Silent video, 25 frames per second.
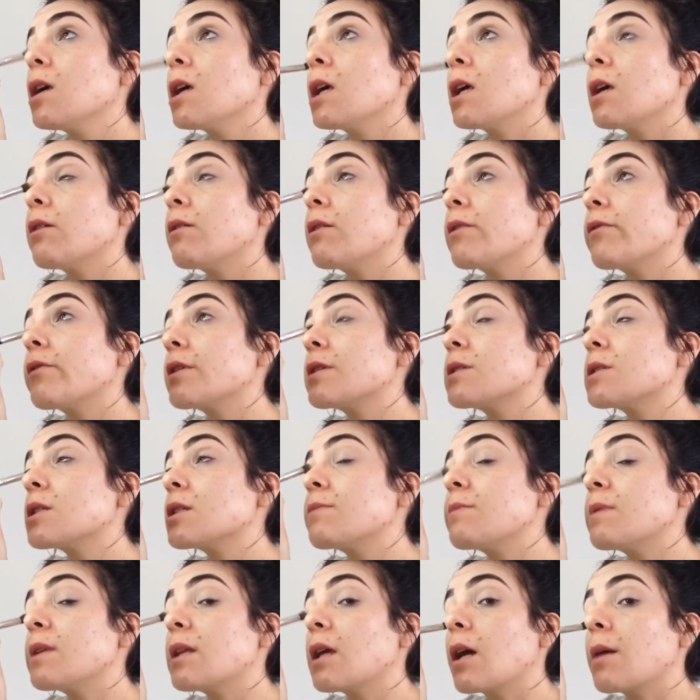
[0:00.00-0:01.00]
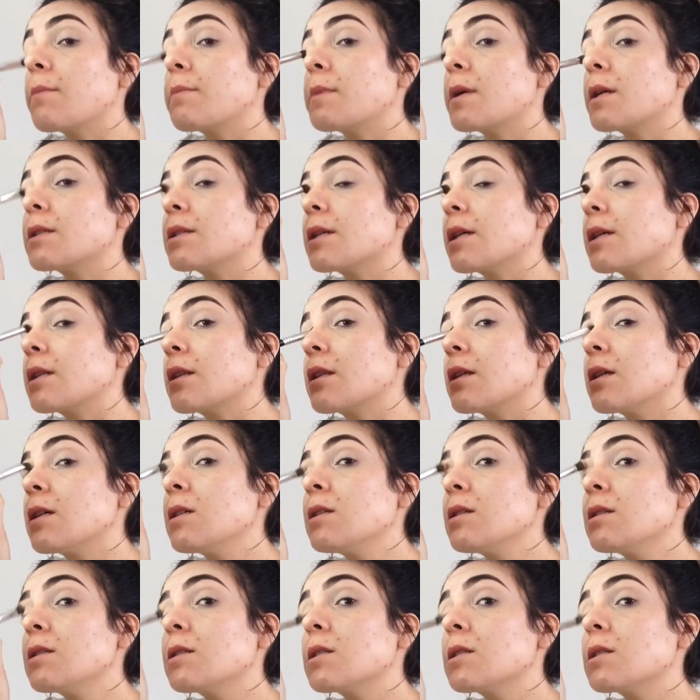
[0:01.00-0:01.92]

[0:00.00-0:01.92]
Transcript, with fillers: even if it's just mini updates like this,